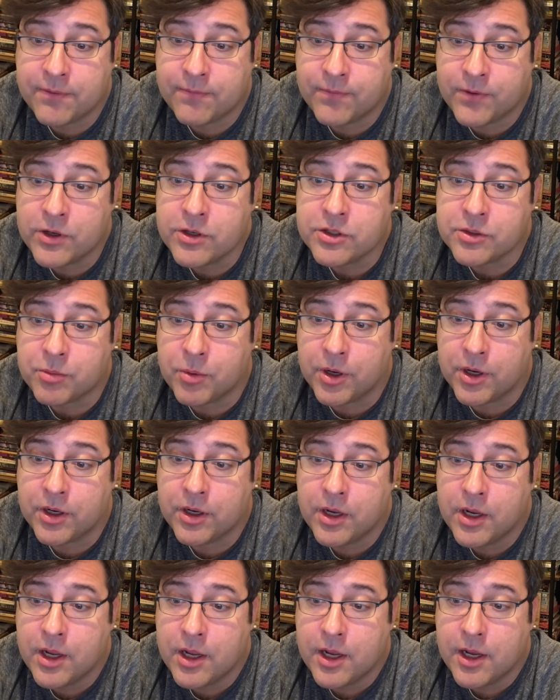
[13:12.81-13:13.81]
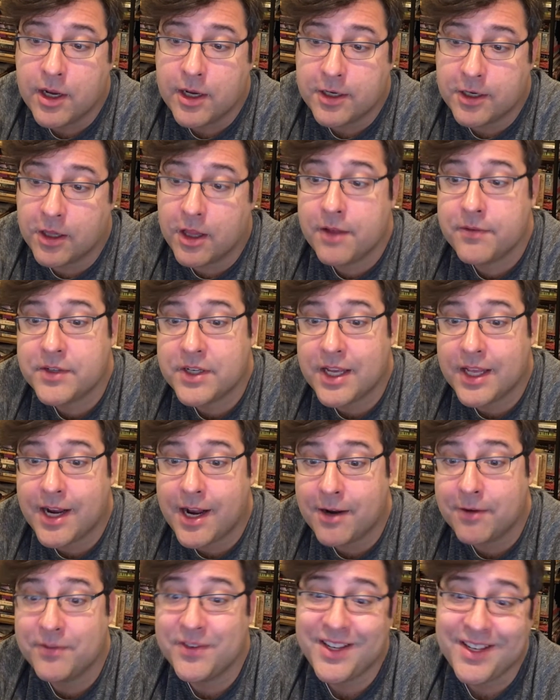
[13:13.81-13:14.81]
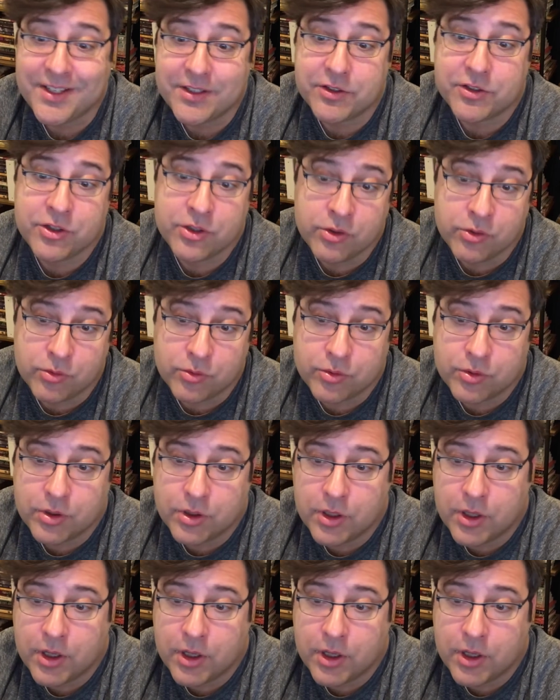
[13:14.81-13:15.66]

first one, and I'll have to get out of it too."